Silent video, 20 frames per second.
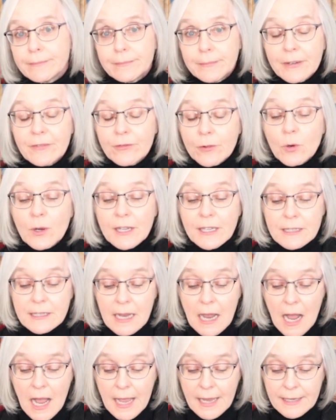before he
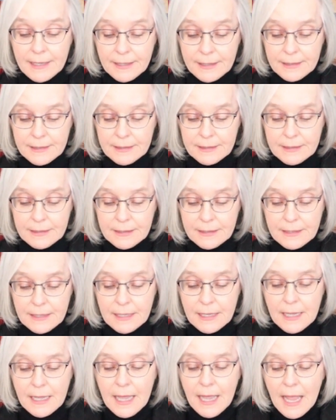died.
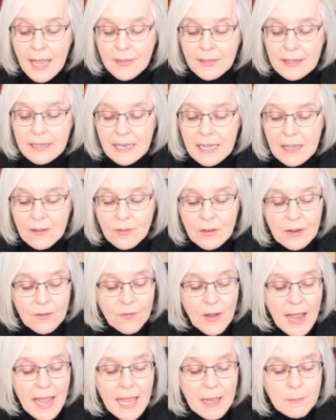And that even if
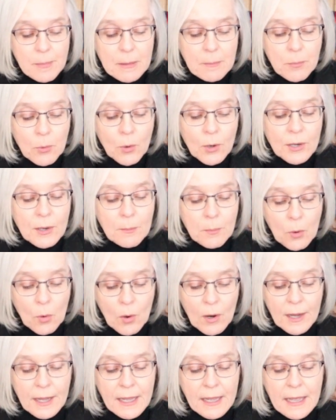I had been born a
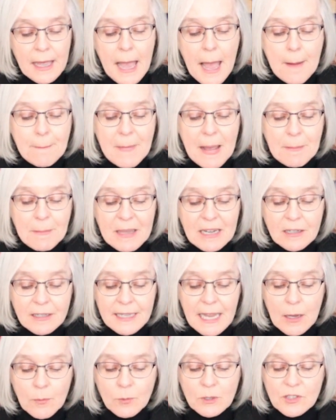boy, my middle
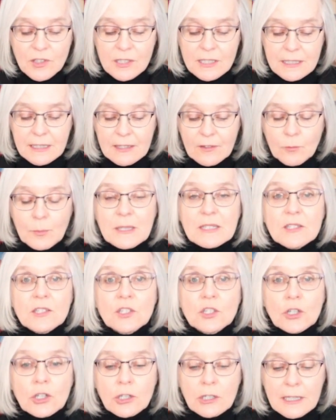name would still have been
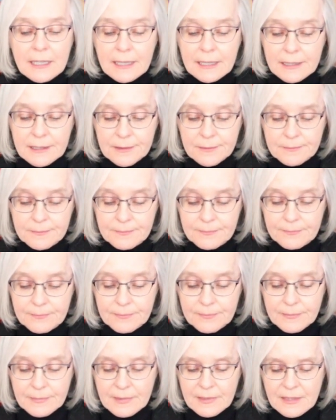Sterling.
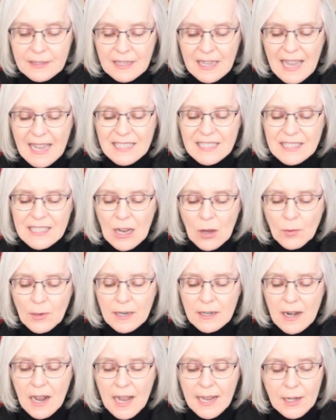I
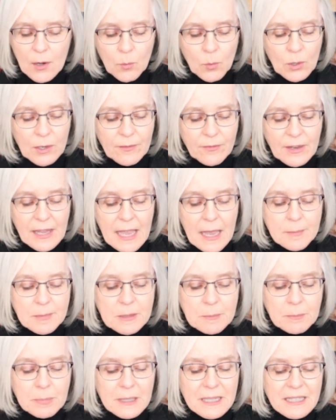doubted Ina would have
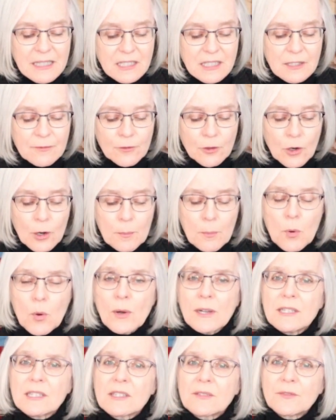kept Bliss for a
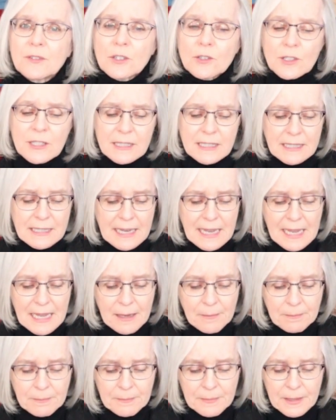boy's first
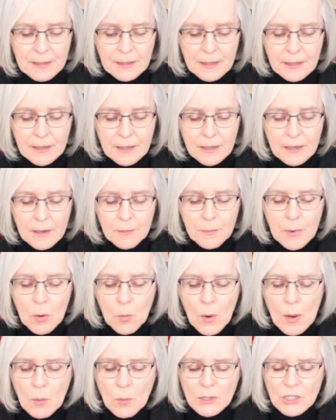name, but
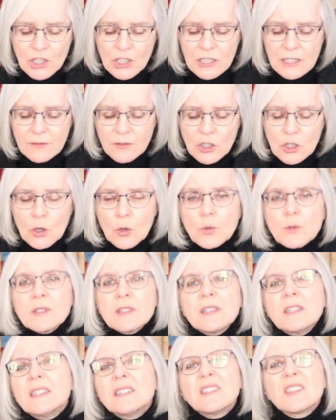what would she have
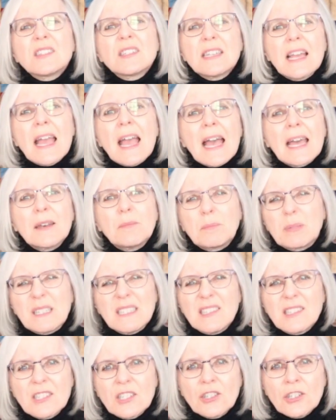chosen instead,
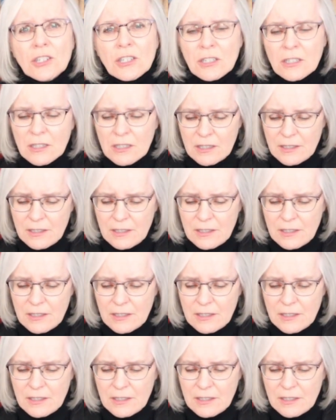Blister?